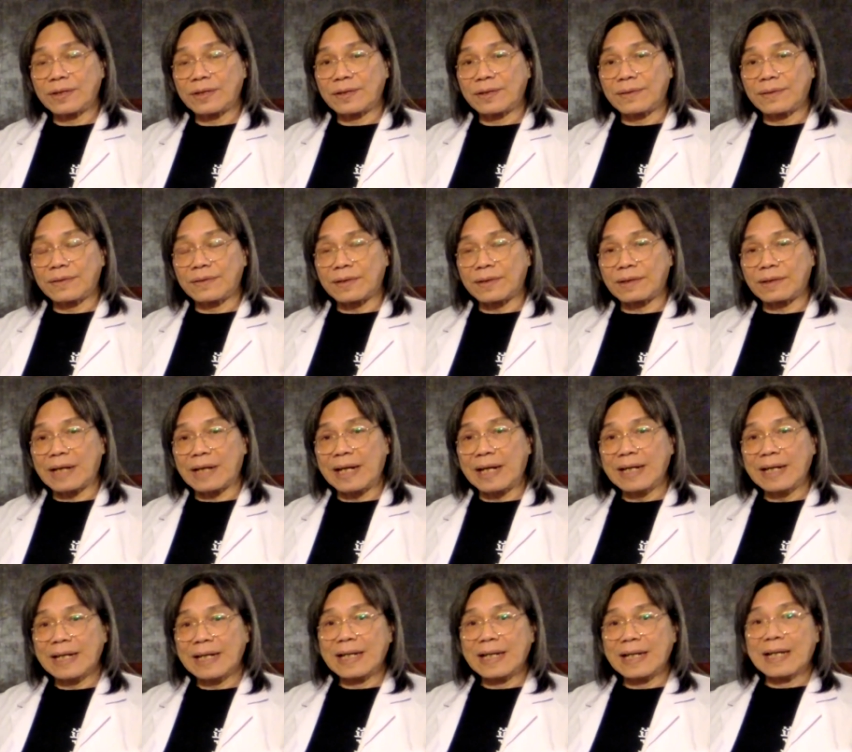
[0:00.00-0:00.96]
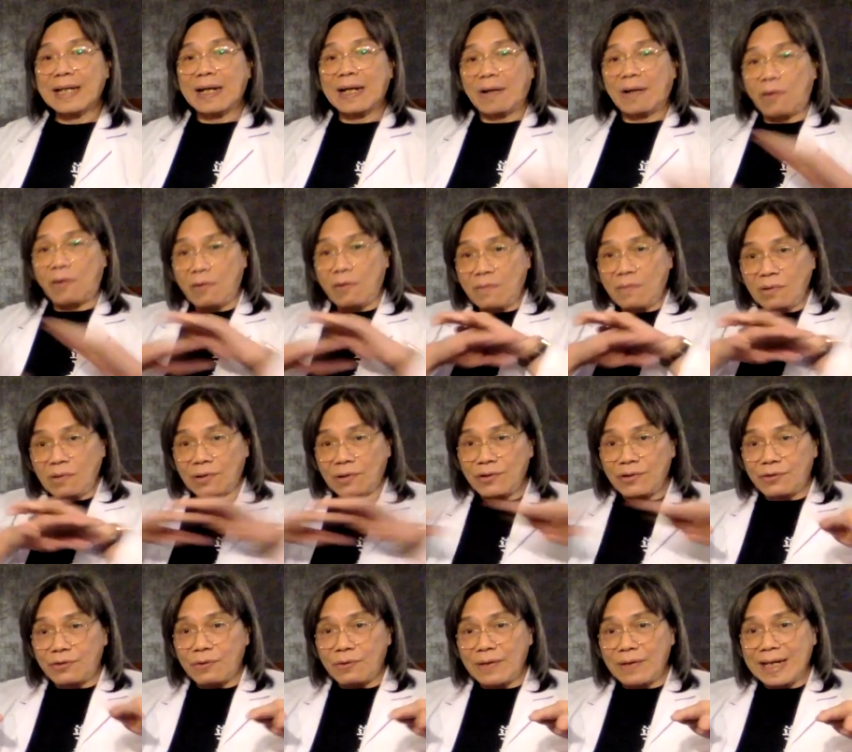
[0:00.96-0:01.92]
Okay, hormone
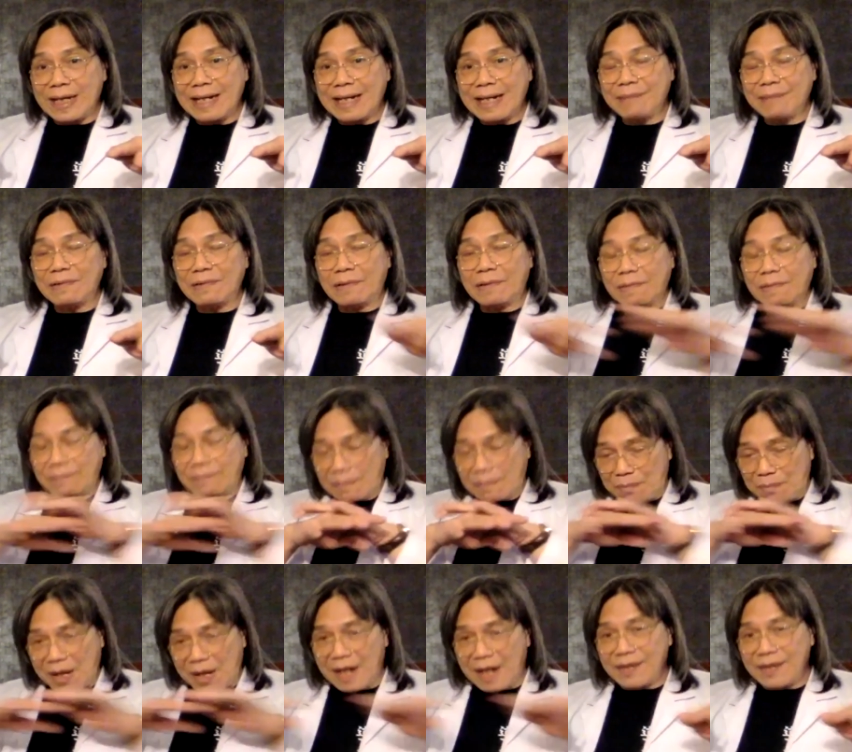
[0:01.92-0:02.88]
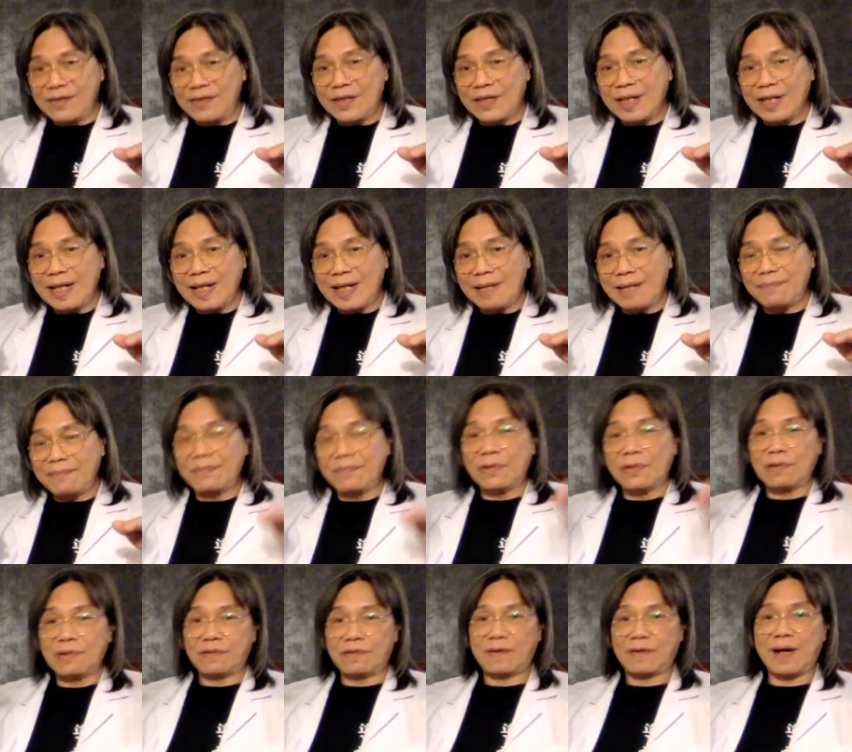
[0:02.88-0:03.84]
controlling it, balancing it, you
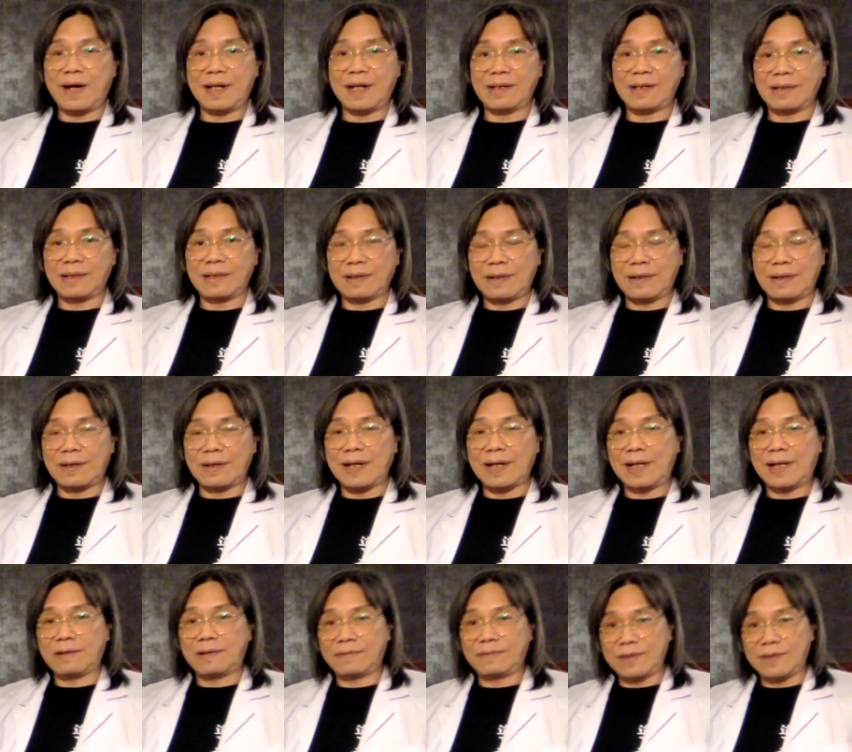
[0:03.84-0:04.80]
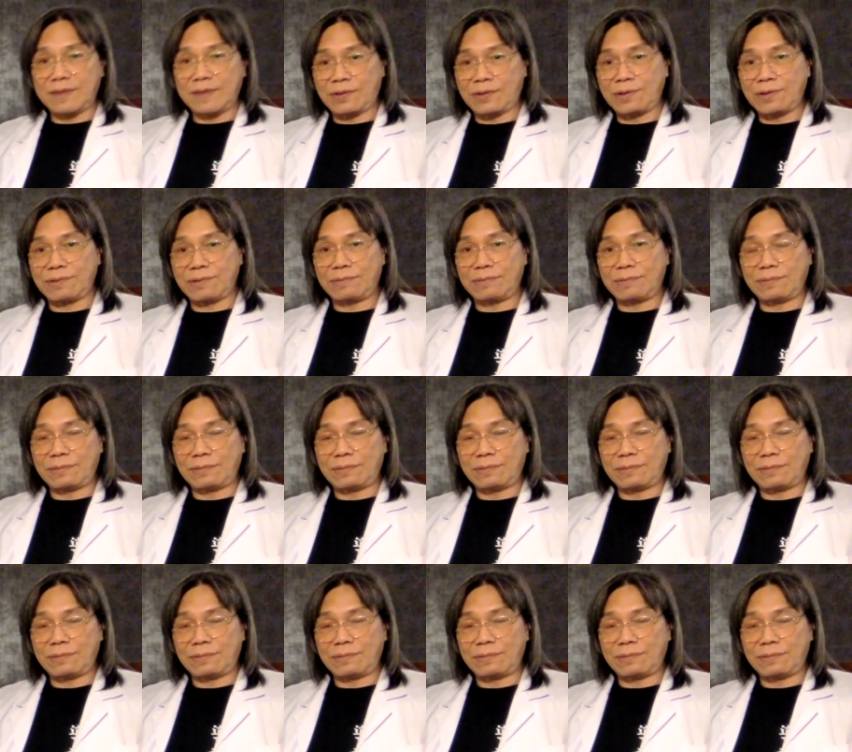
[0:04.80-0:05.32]
find your health is good.